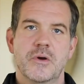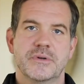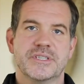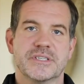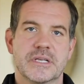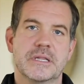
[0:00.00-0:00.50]

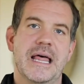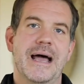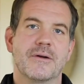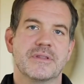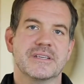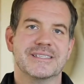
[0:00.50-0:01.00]
which has
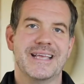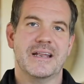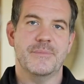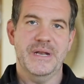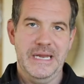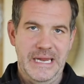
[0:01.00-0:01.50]
allowed the
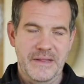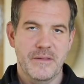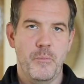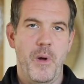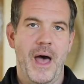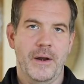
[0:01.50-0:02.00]
sediment in
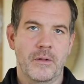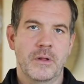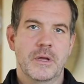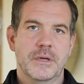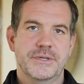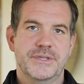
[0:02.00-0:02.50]
the bottle
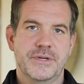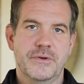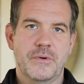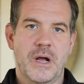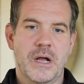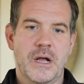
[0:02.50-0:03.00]

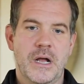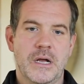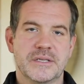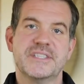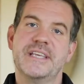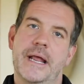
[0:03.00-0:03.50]
to
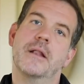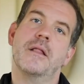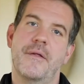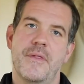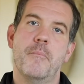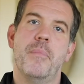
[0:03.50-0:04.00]

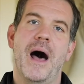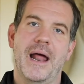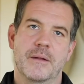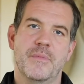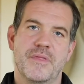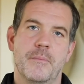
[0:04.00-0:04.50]
settle on the
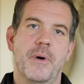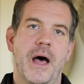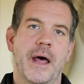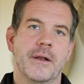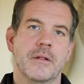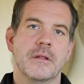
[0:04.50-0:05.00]
bottom of the
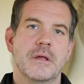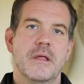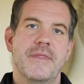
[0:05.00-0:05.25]
bottle.